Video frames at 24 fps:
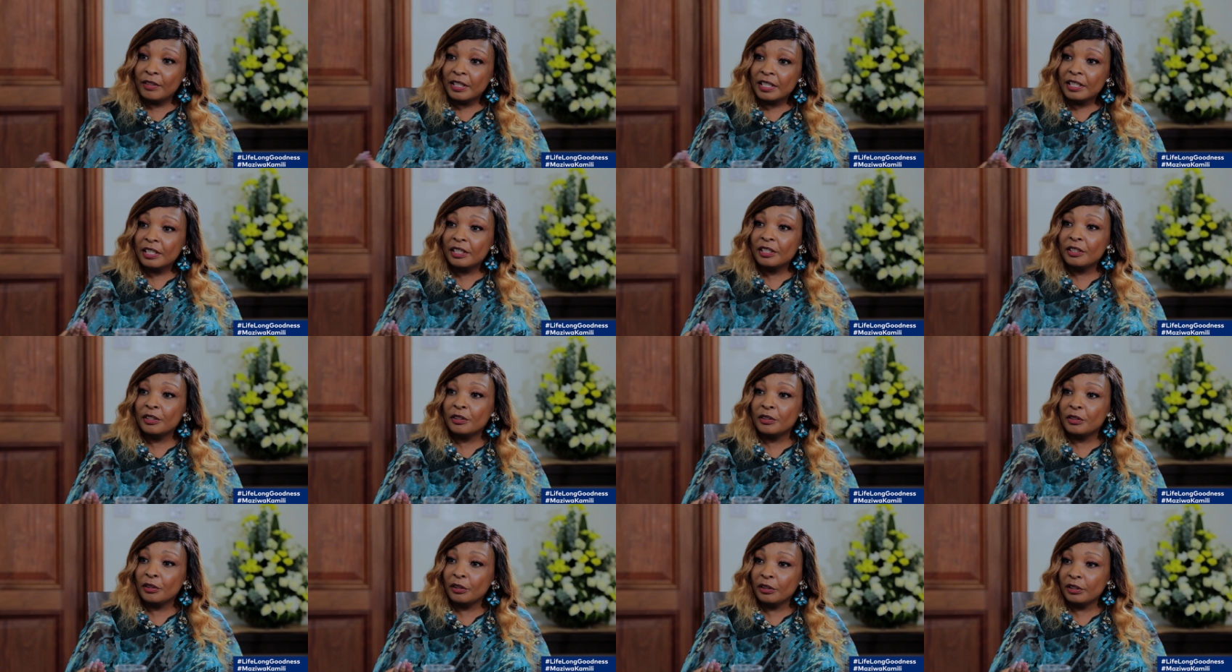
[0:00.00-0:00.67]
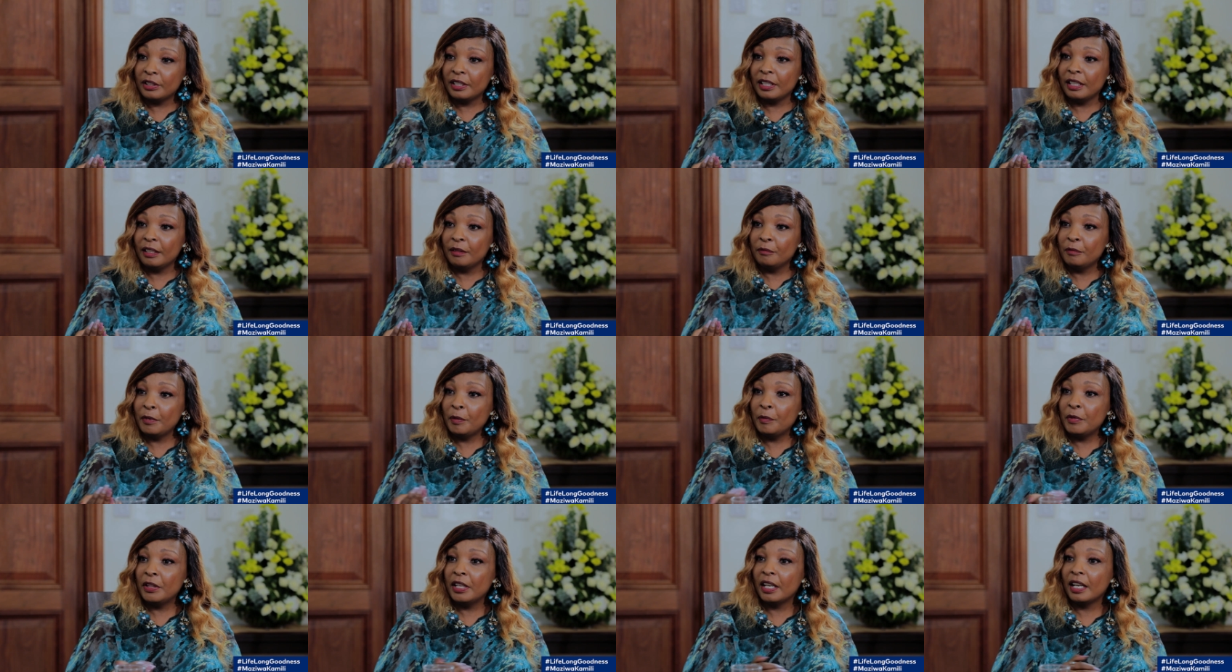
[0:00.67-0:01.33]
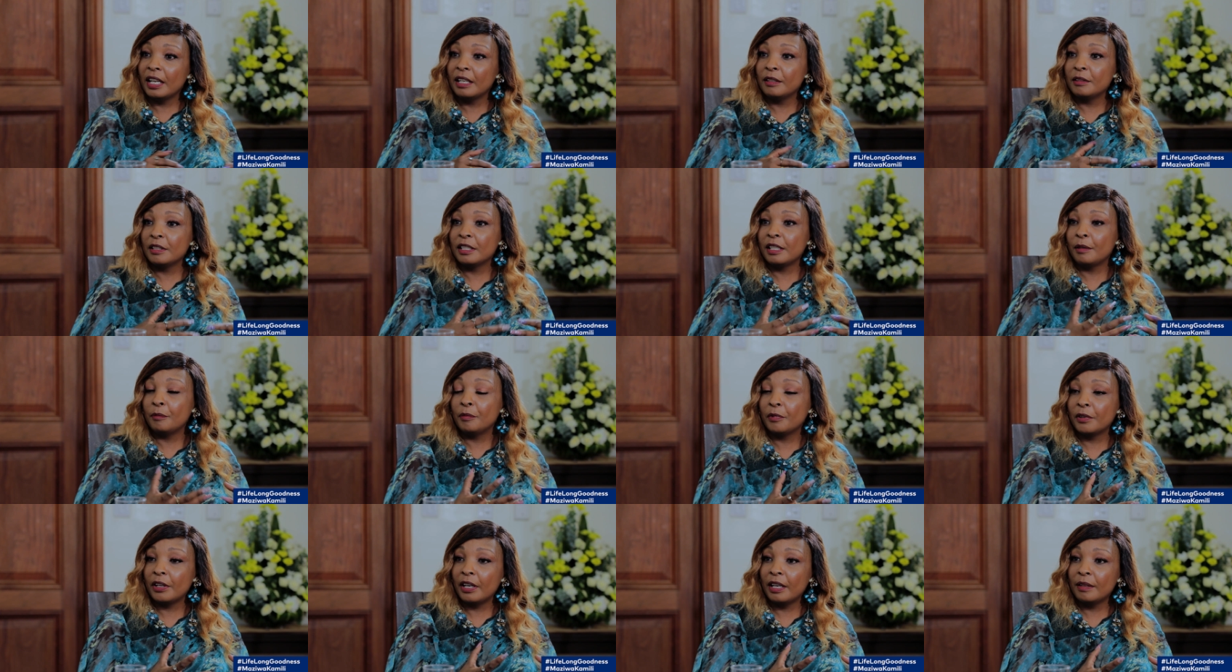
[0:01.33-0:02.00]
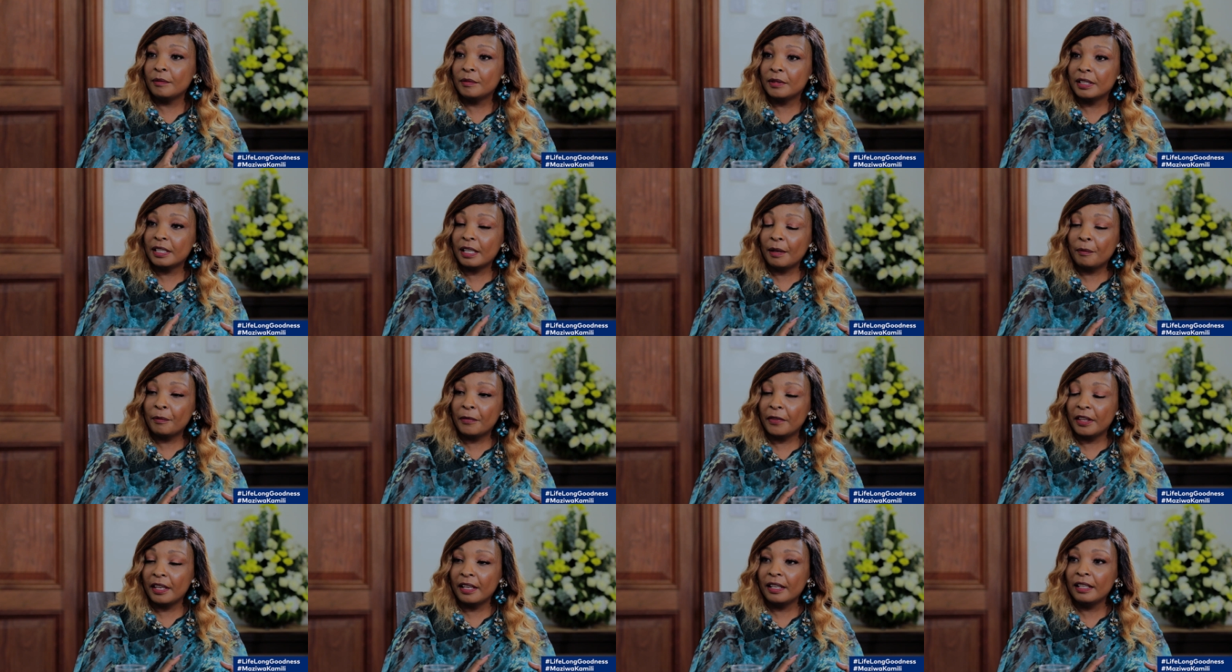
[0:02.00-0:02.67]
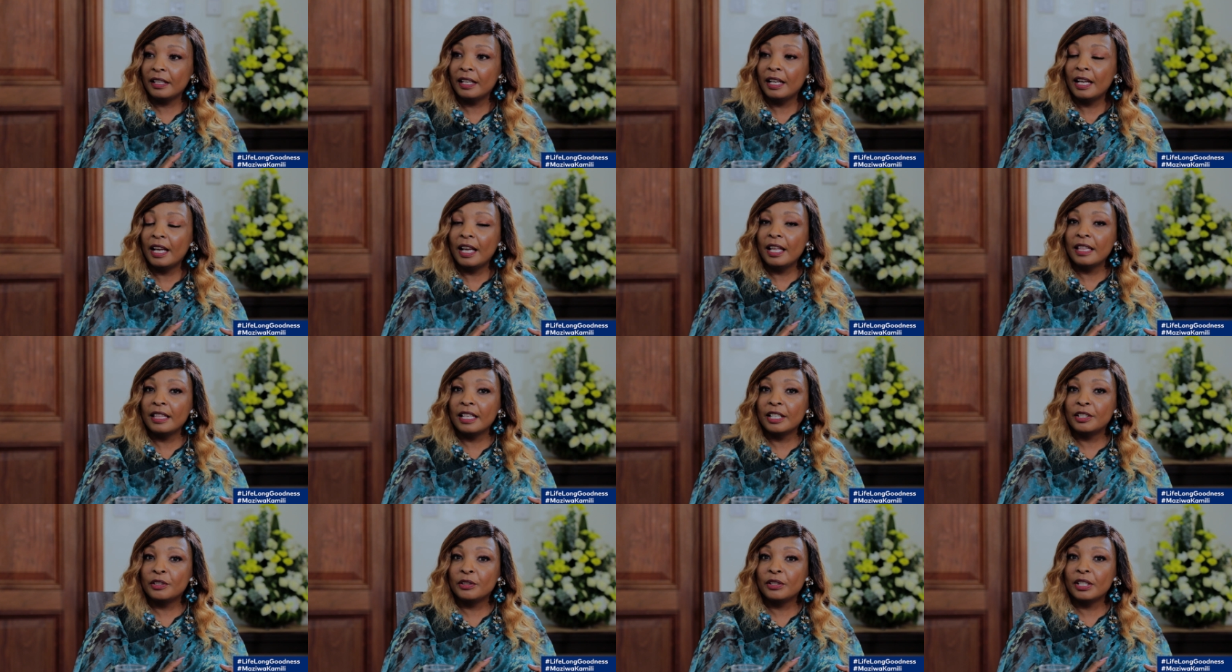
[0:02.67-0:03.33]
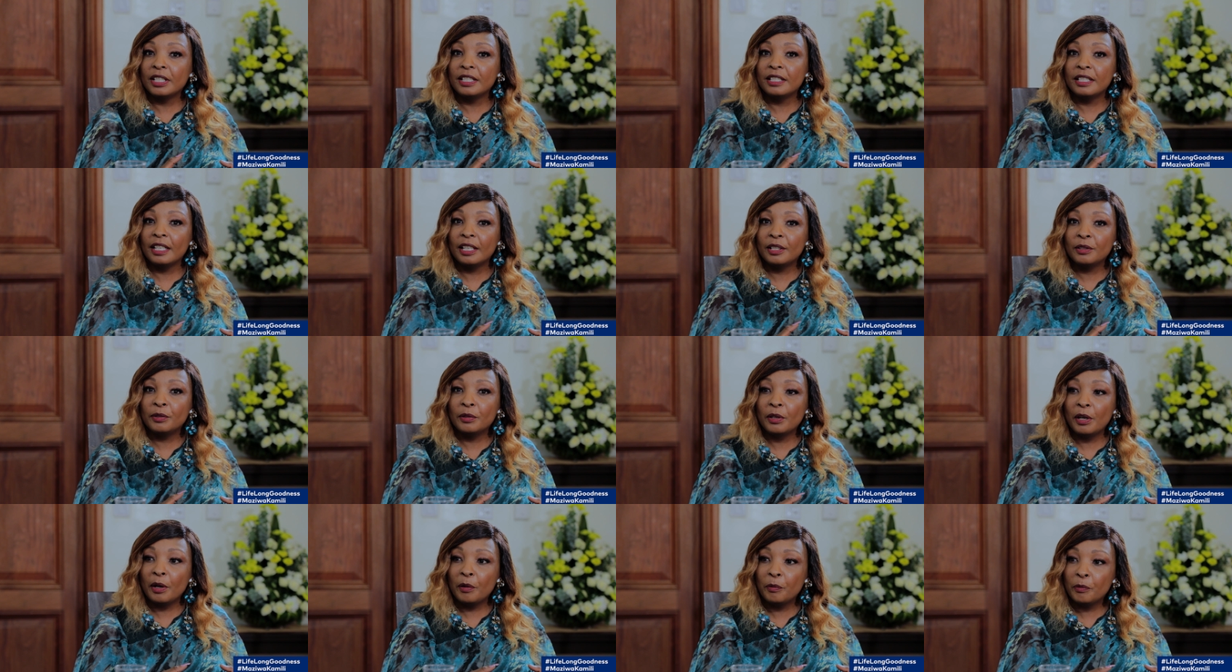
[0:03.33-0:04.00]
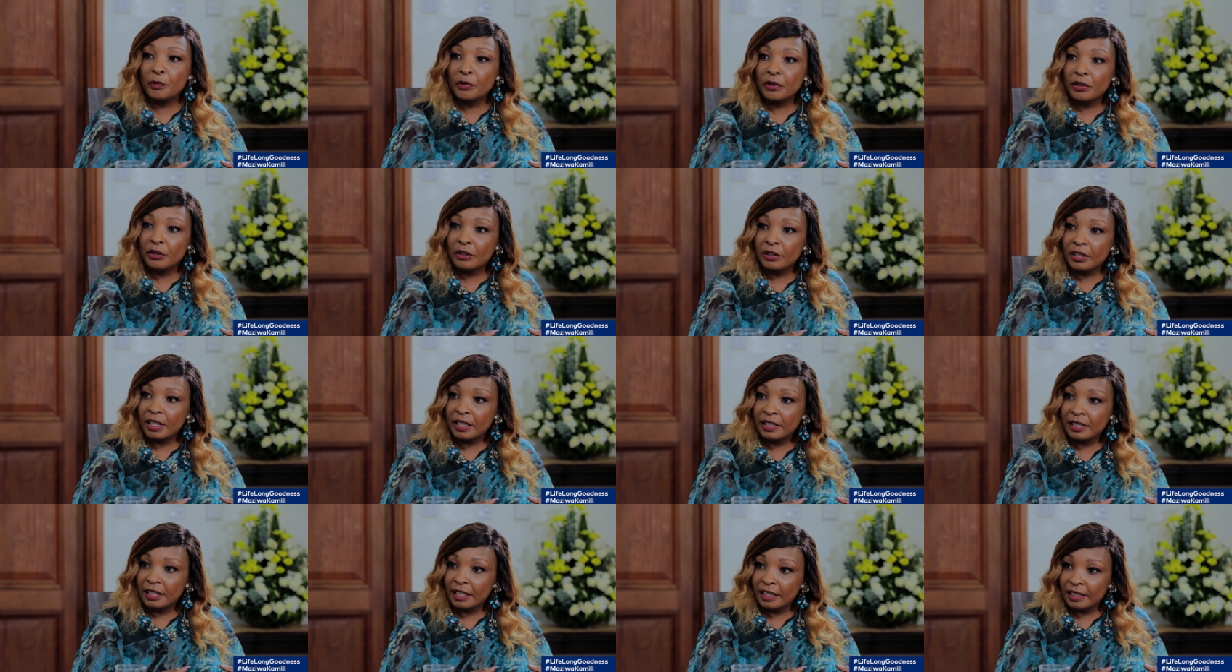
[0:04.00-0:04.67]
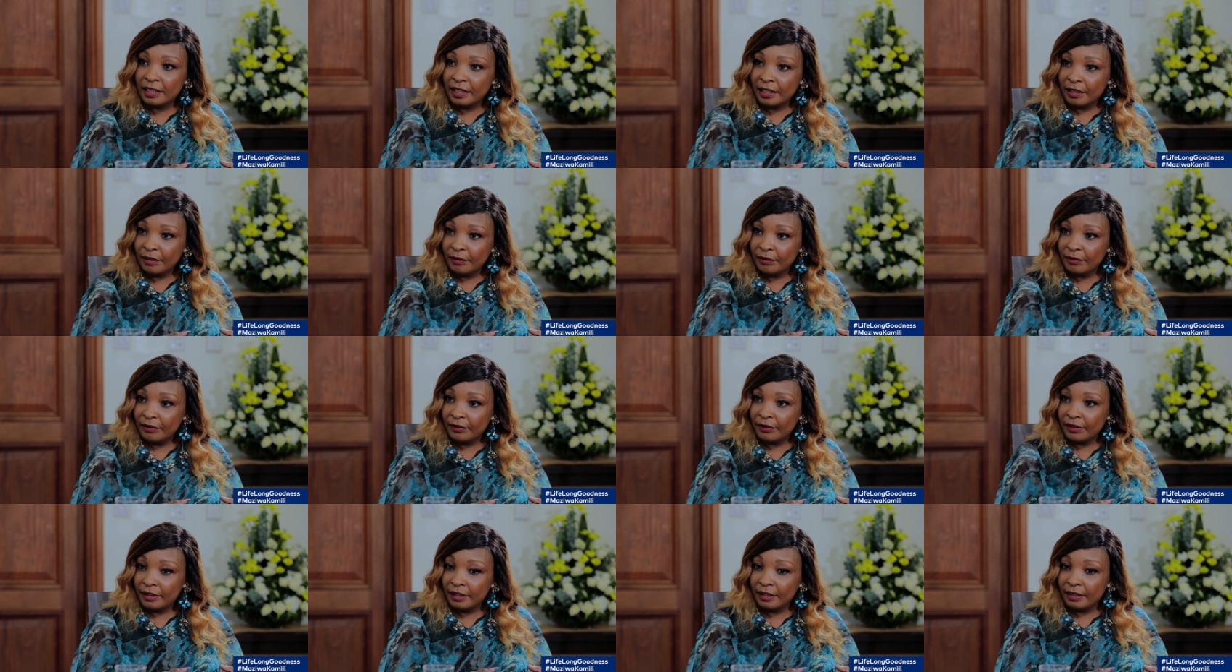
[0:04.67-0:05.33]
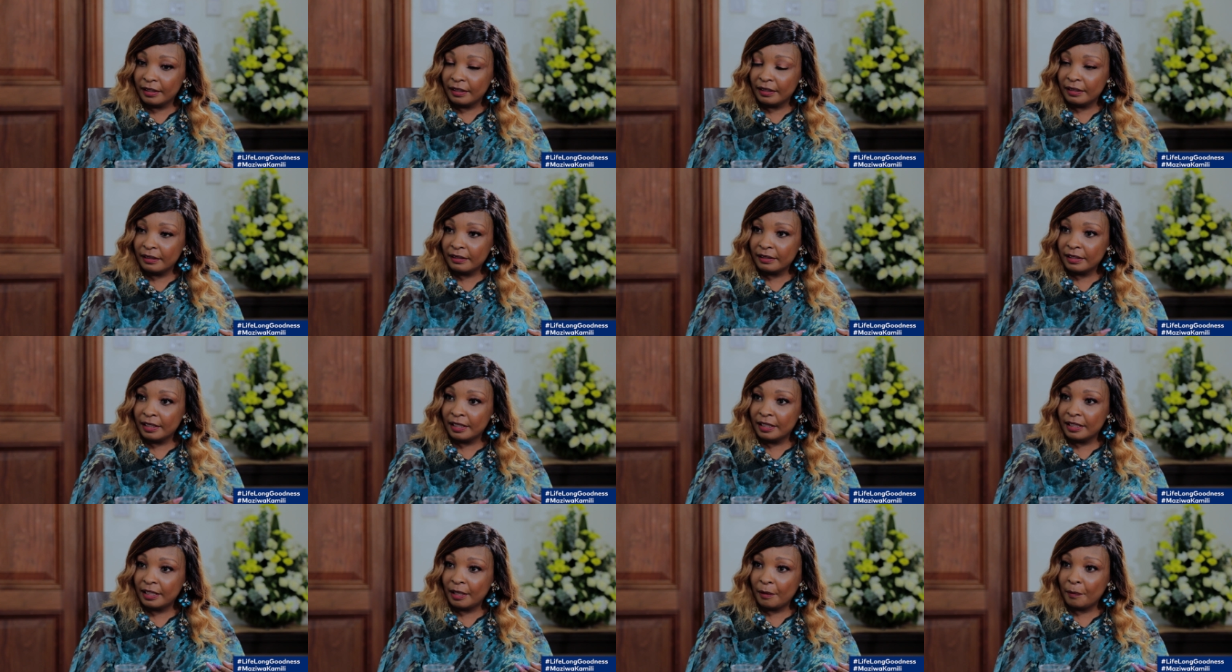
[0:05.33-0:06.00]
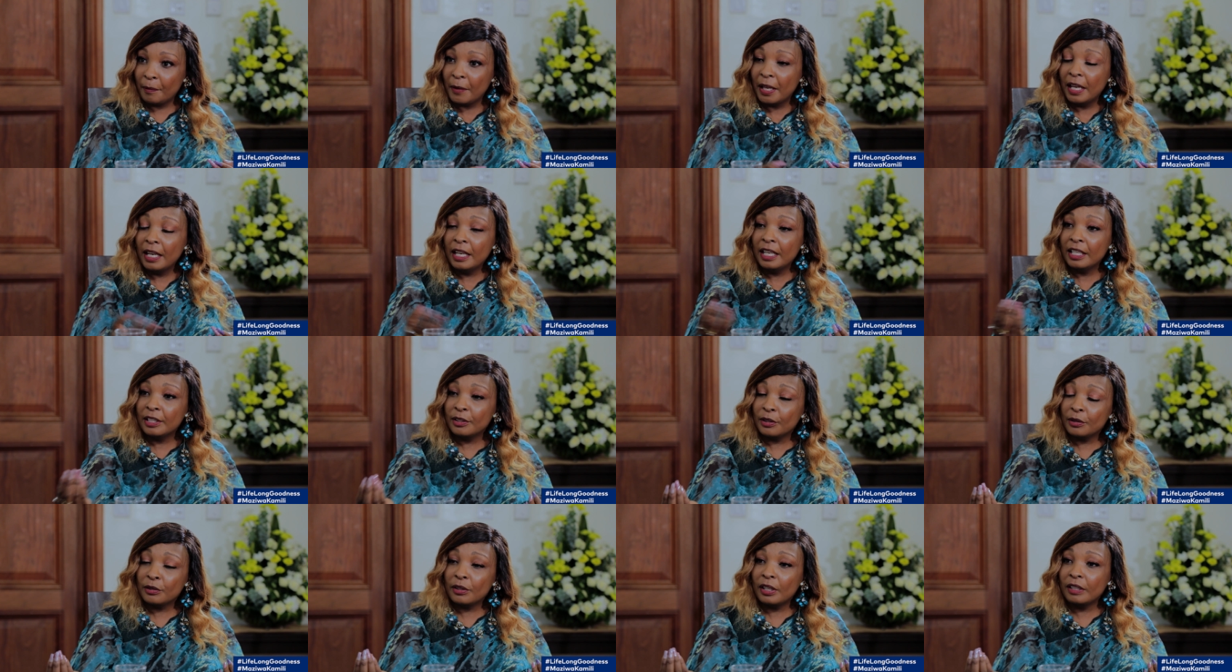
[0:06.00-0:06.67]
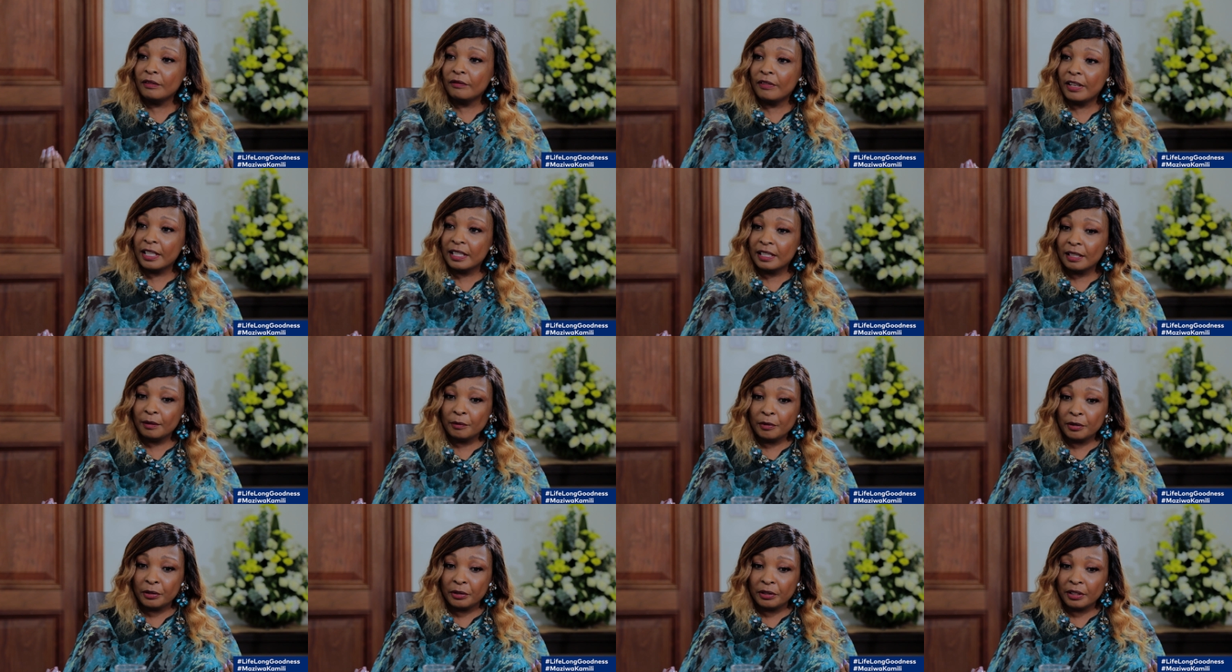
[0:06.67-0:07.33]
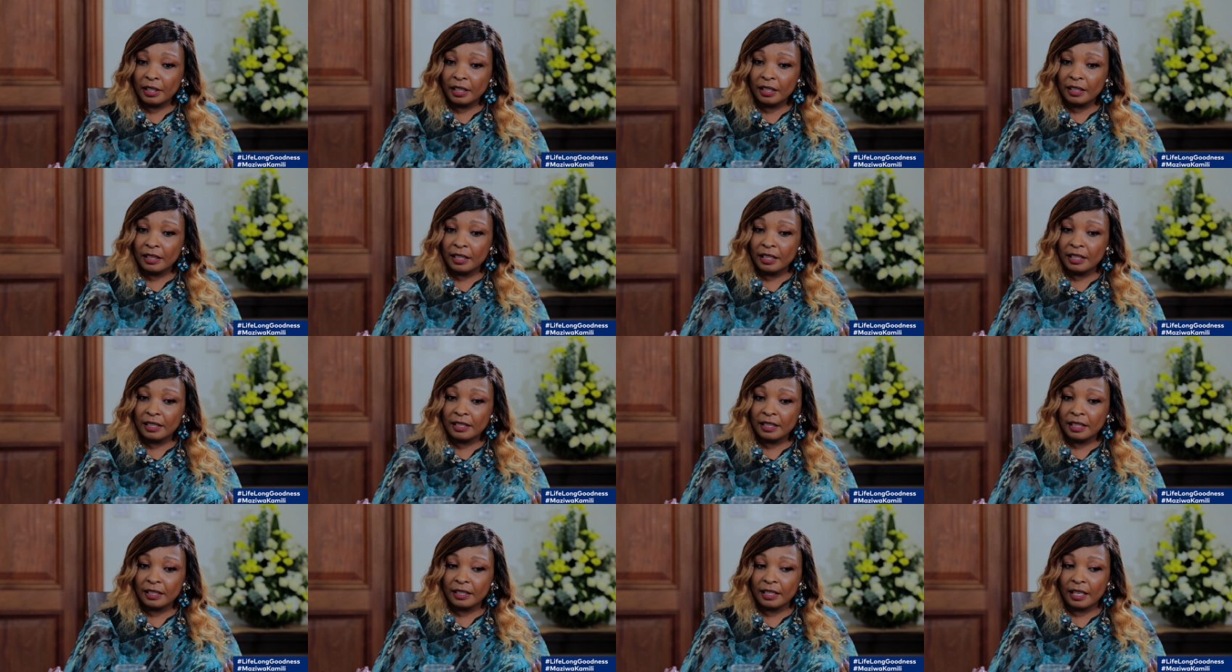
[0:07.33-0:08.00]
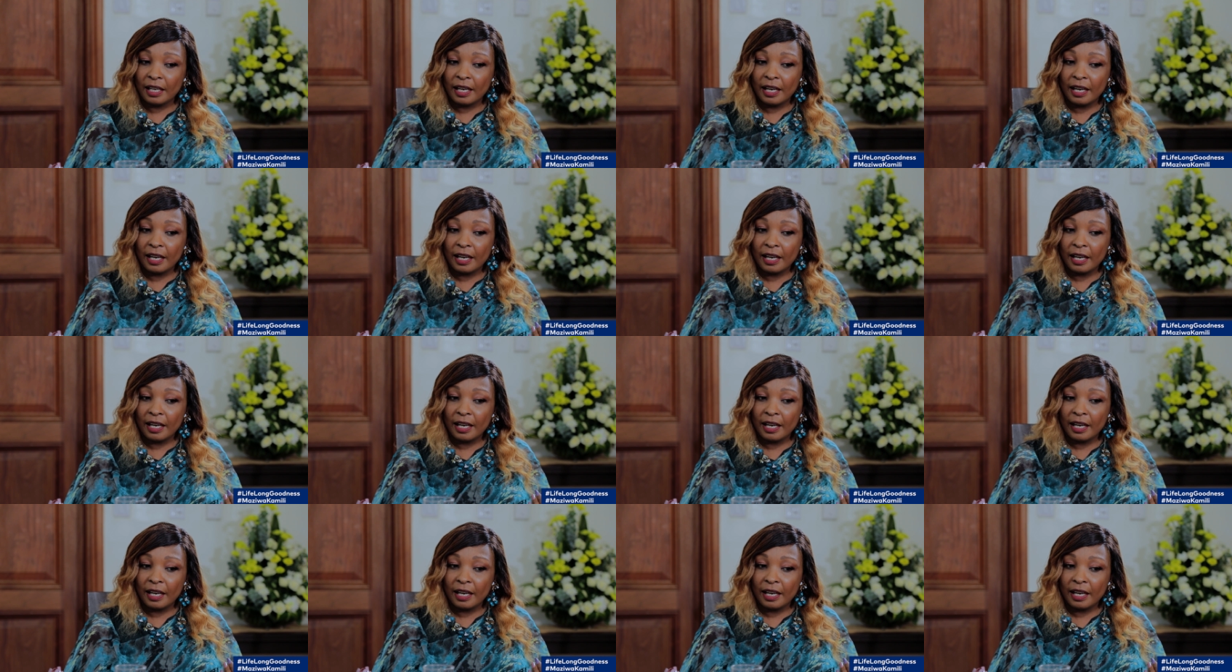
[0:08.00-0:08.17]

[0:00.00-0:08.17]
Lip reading: visit your doctor. Maybe they can prescribe something that you can take to help with your digestive system. It's also advisable to take things that are